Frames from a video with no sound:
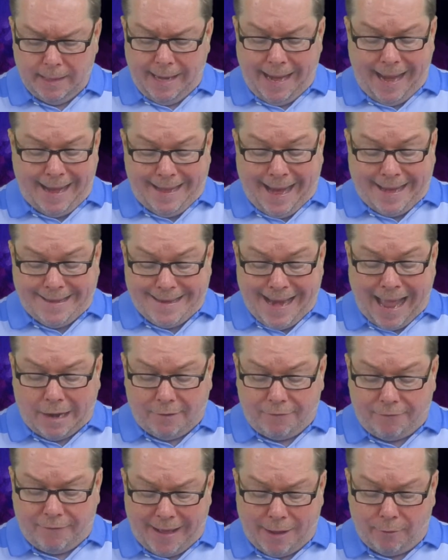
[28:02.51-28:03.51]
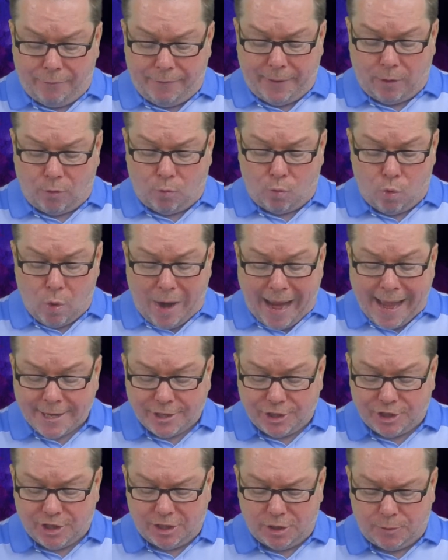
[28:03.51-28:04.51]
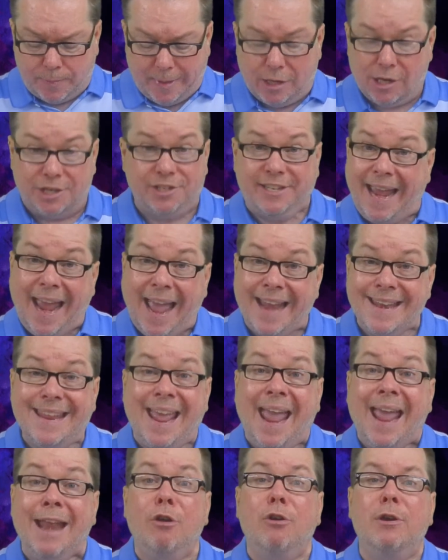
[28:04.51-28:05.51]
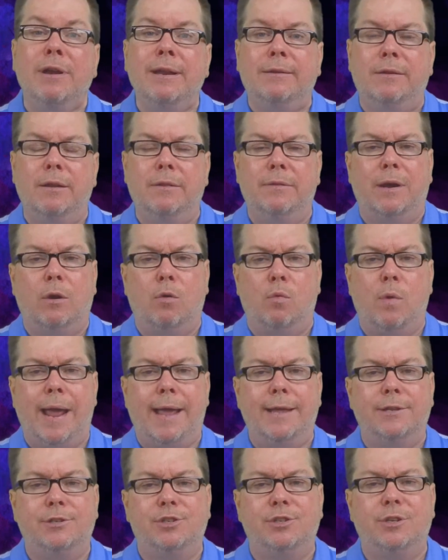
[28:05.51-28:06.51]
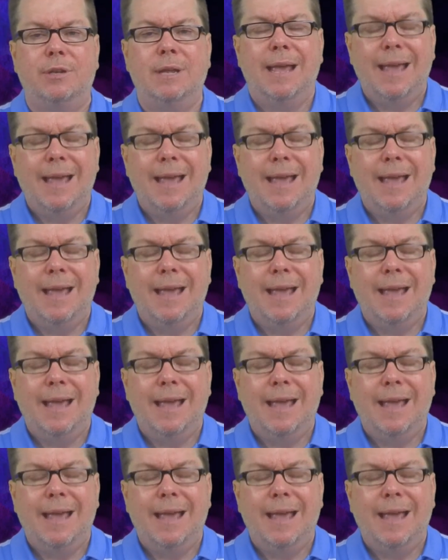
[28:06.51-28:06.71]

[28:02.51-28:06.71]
and had not found their rest is because they hadn't entered into their rest.